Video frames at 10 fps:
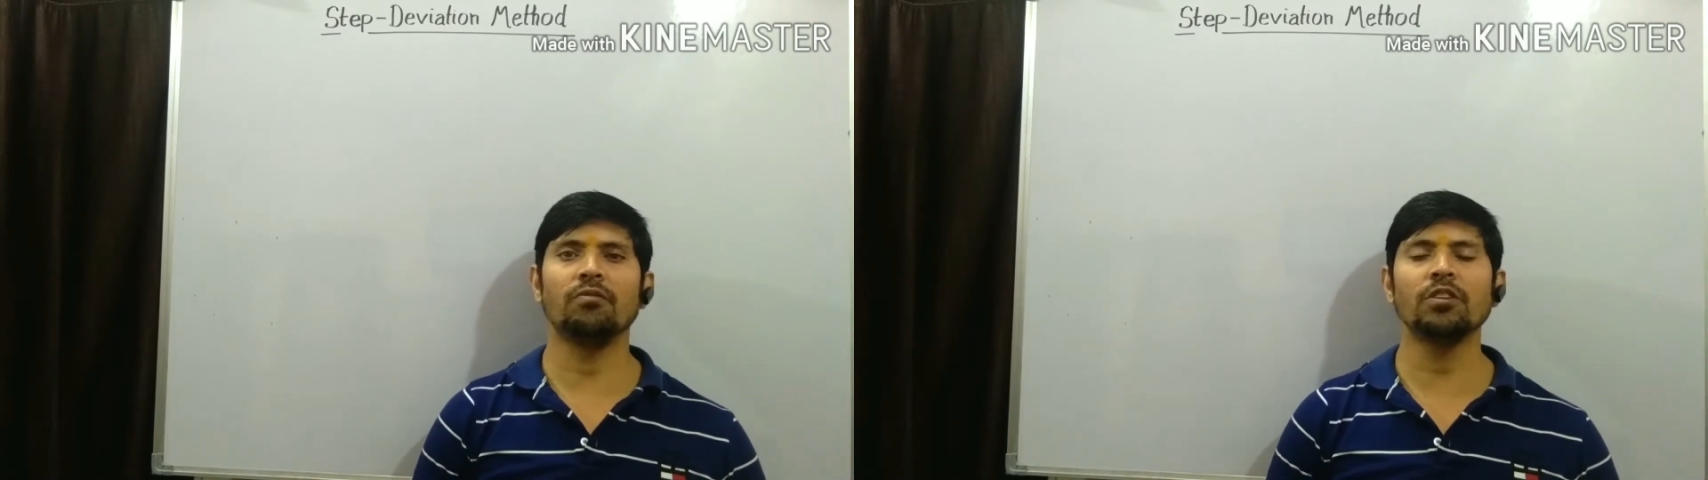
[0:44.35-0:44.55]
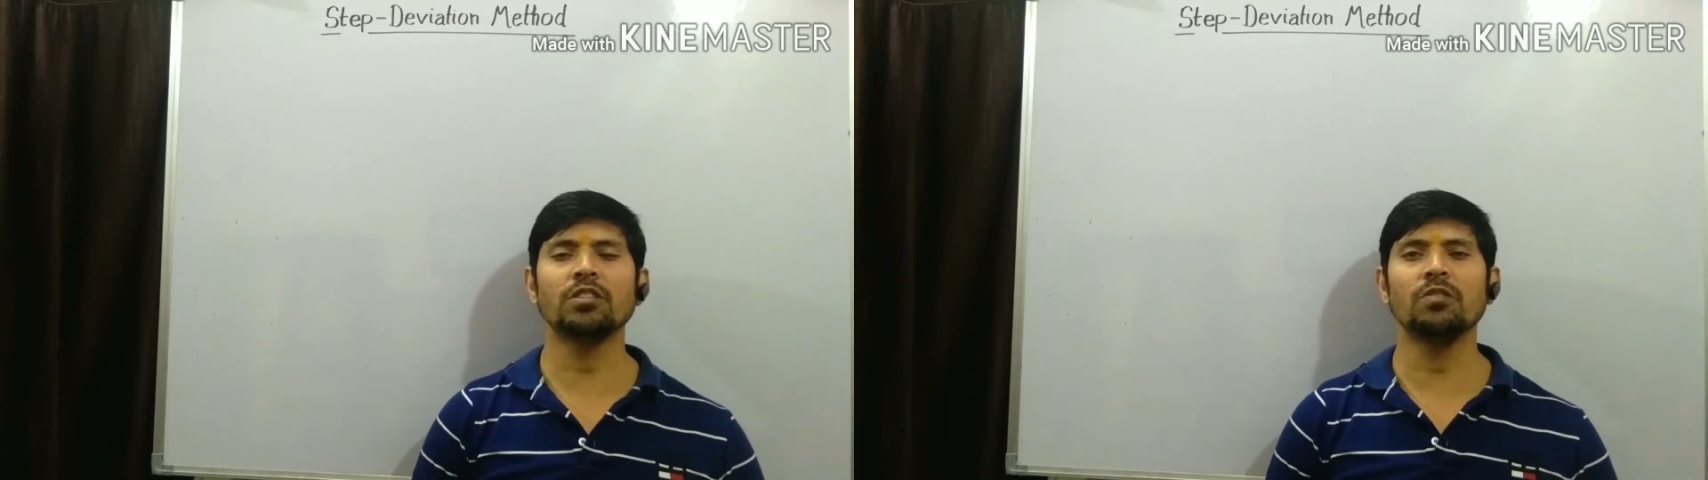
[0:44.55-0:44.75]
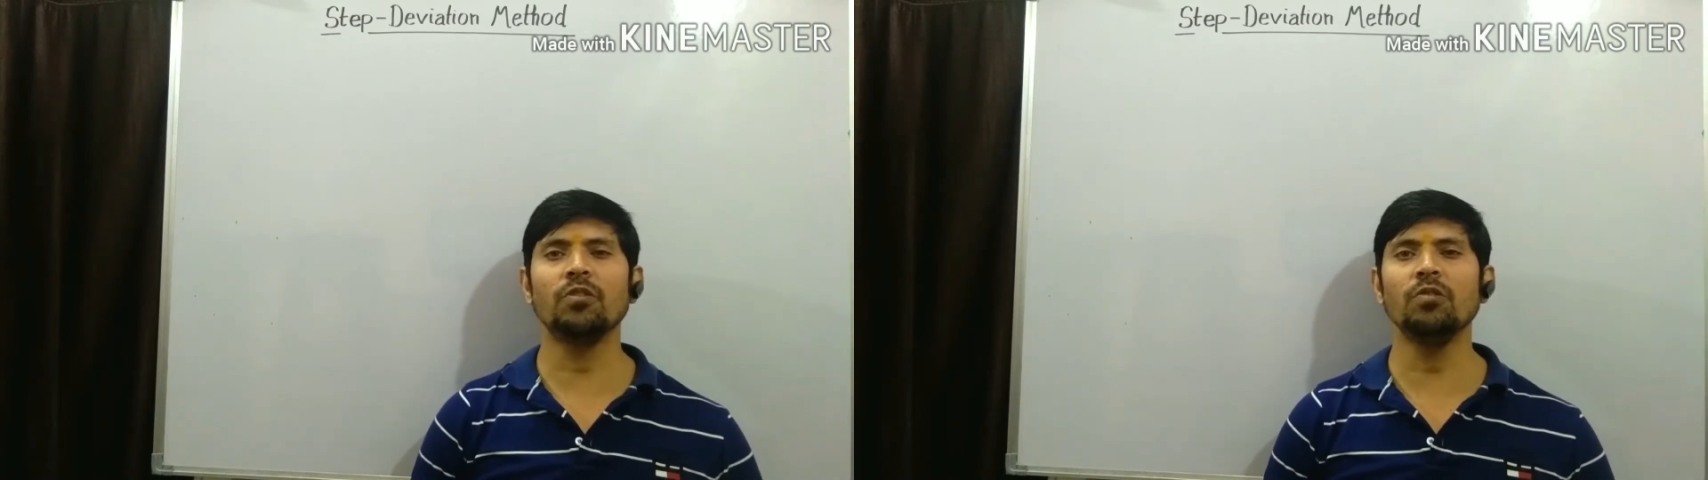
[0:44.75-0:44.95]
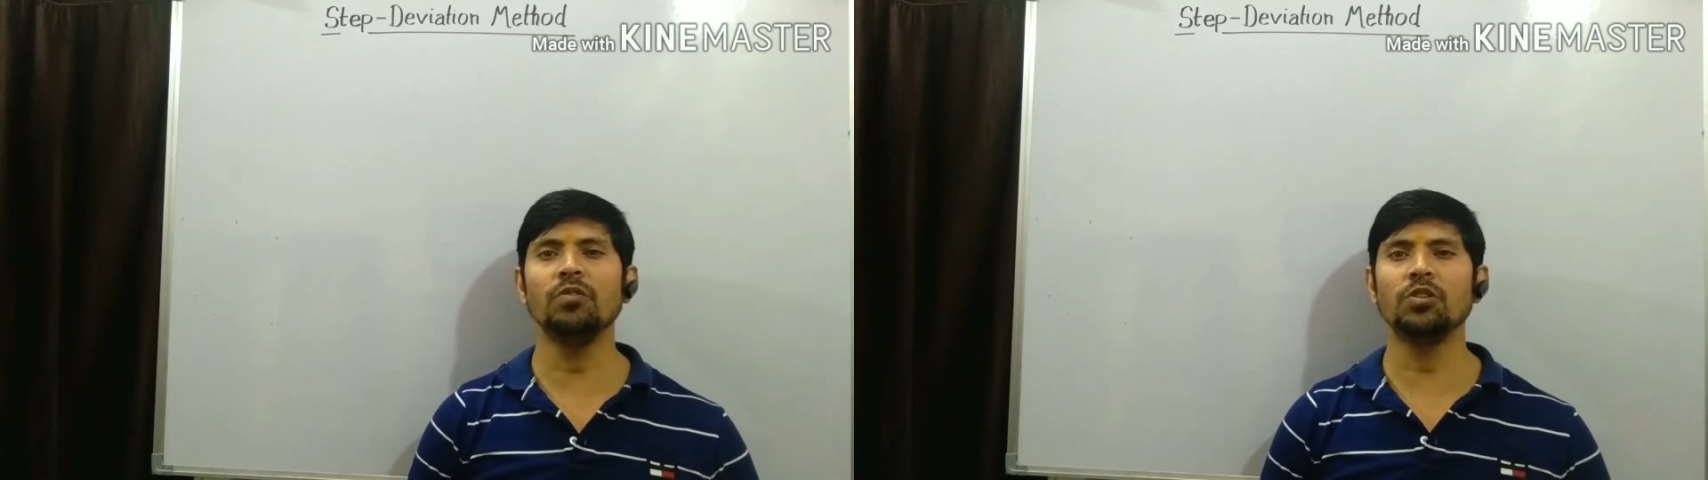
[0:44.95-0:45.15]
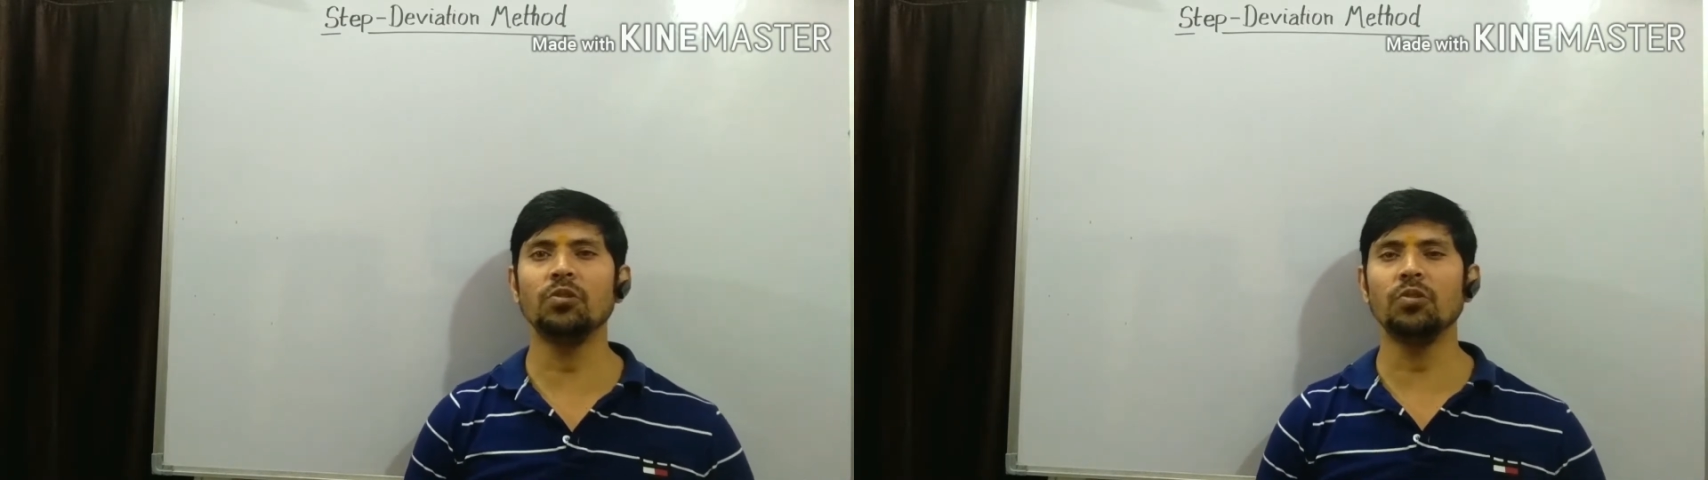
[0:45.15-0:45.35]
First of all,
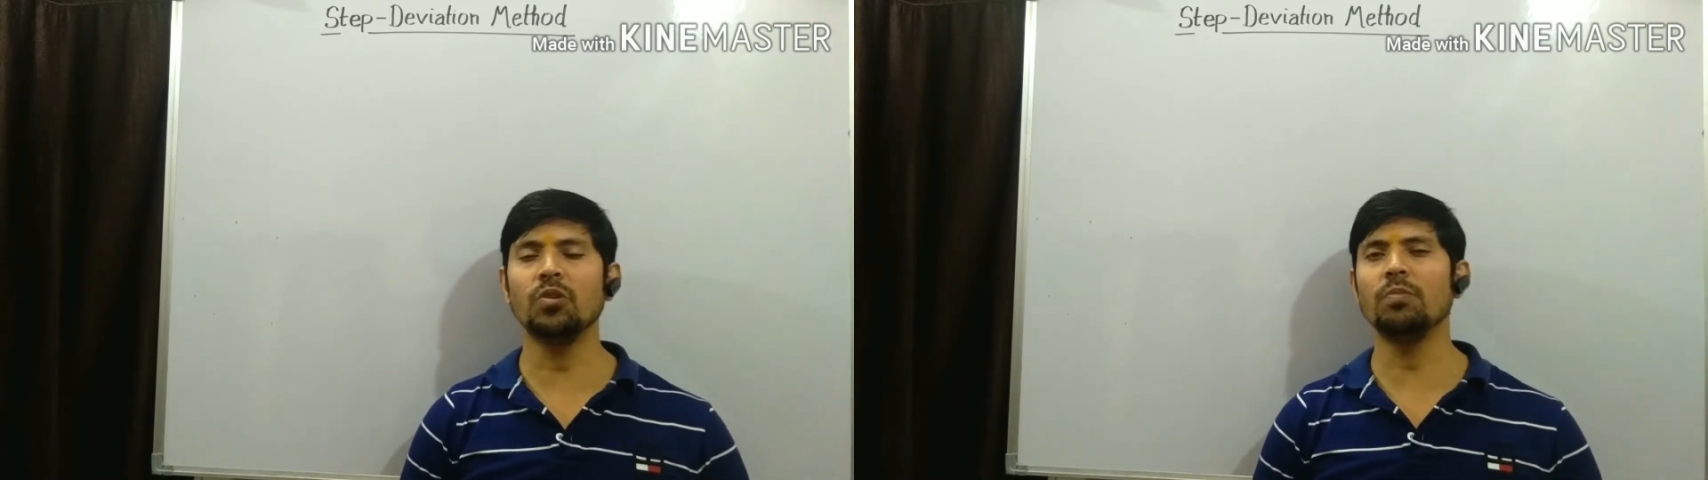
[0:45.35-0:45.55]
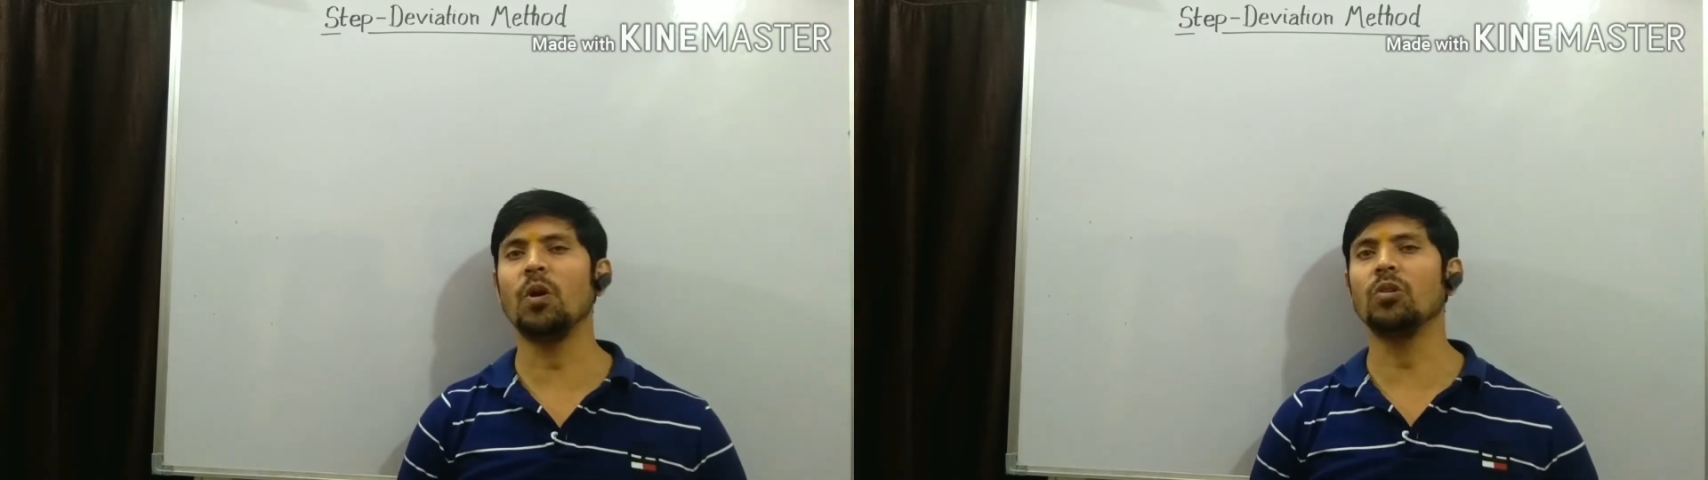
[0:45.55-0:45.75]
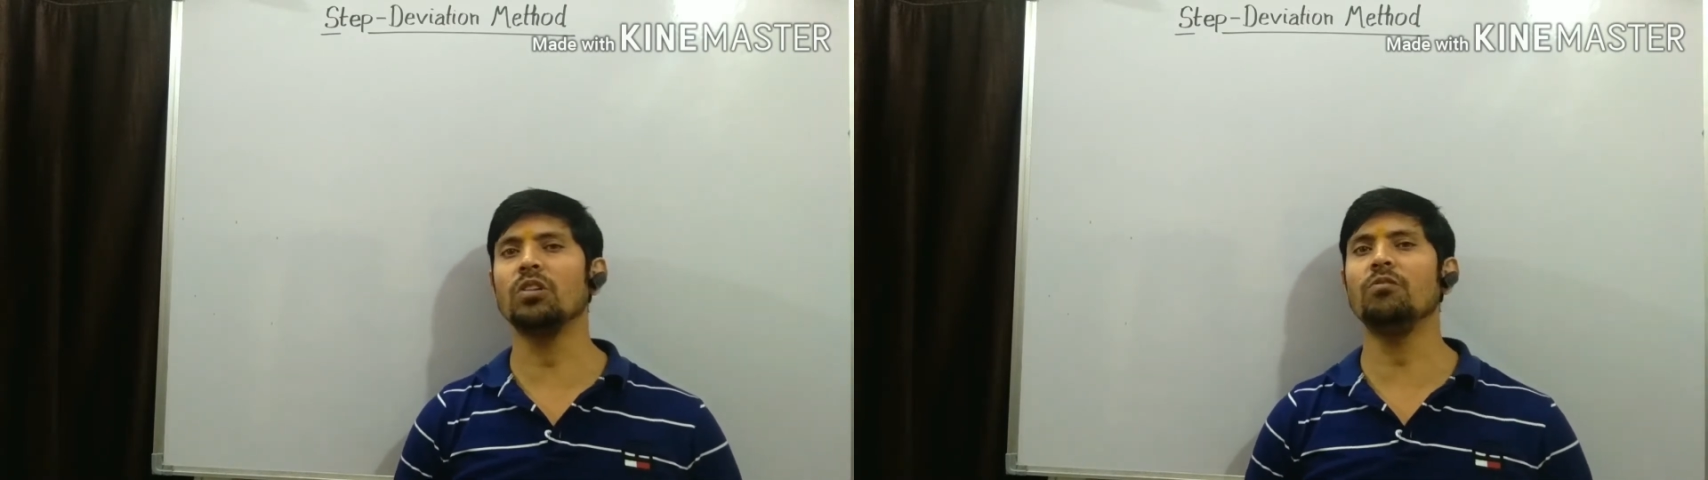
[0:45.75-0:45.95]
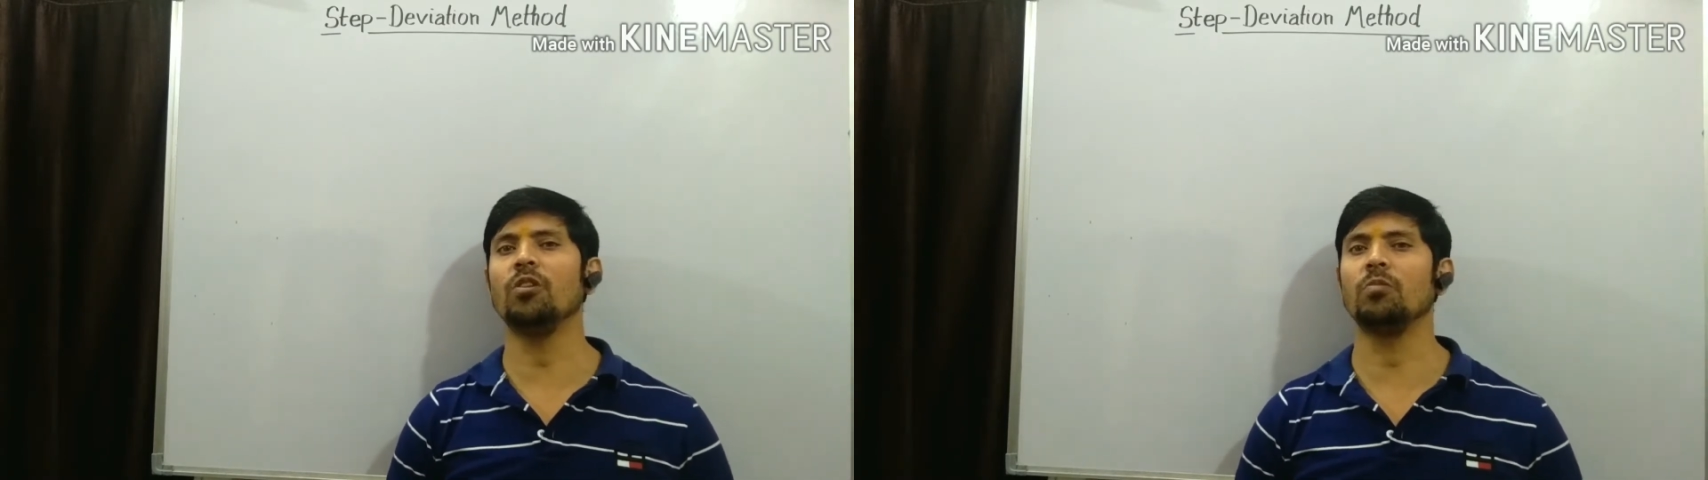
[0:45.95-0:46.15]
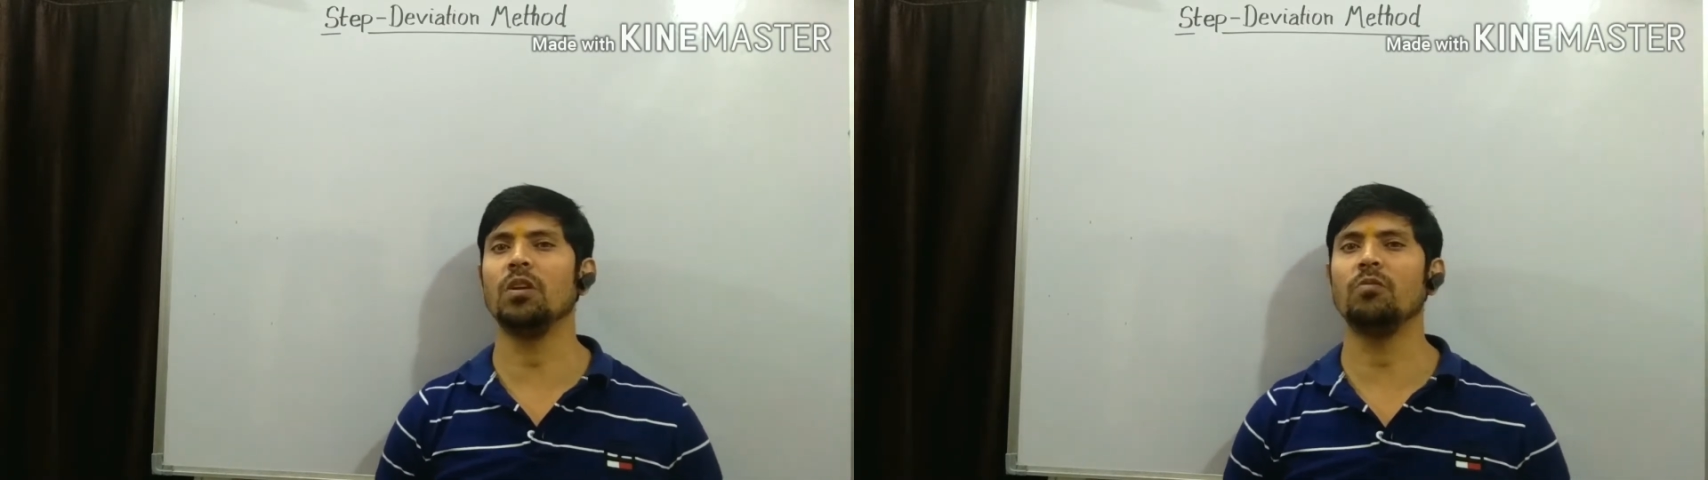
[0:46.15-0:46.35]
we should know about the
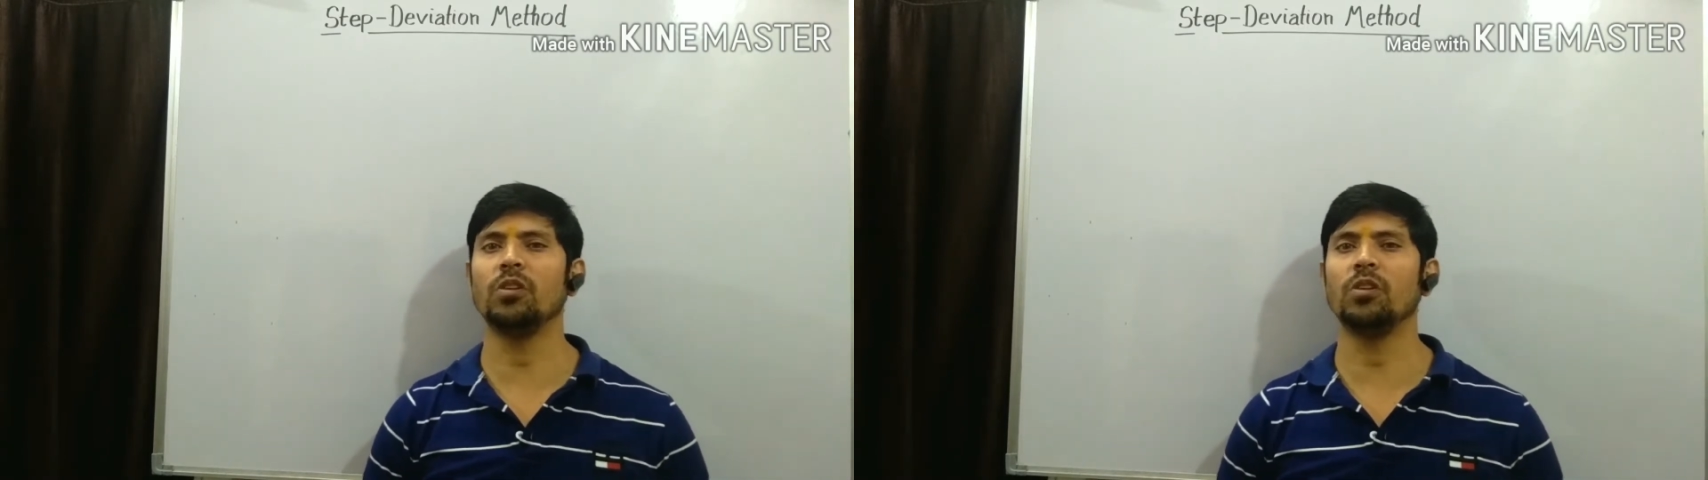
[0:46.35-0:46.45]
formula.